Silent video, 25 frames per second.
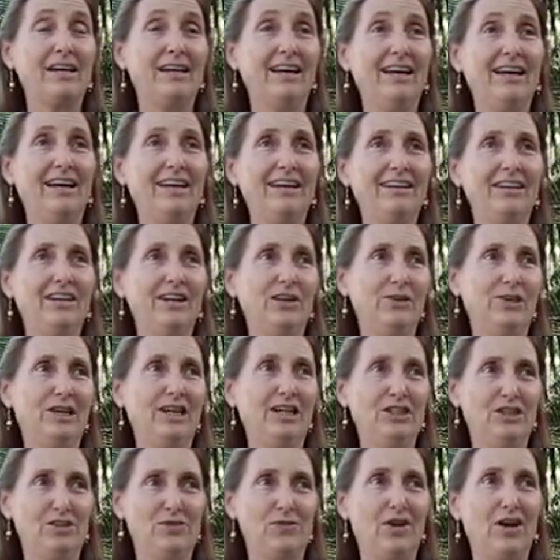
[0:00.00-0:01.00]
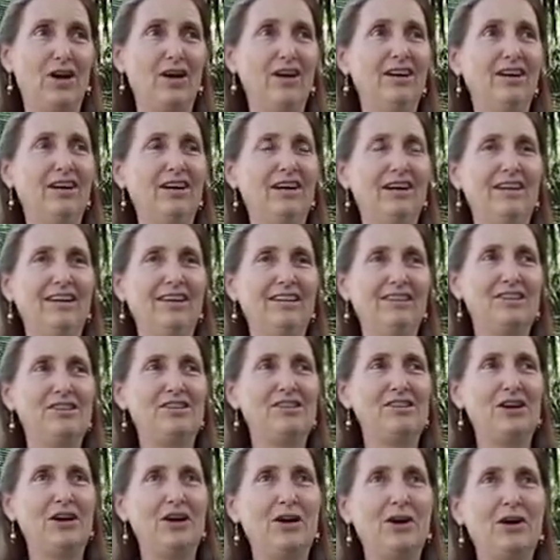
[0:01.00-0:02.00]
and you don't get as far.
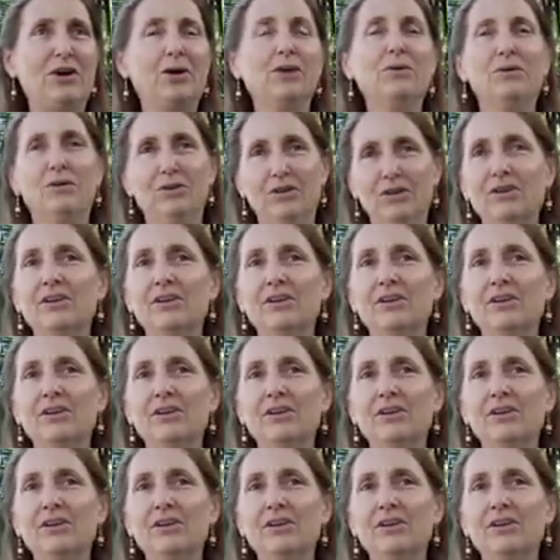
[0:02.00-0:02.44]
So,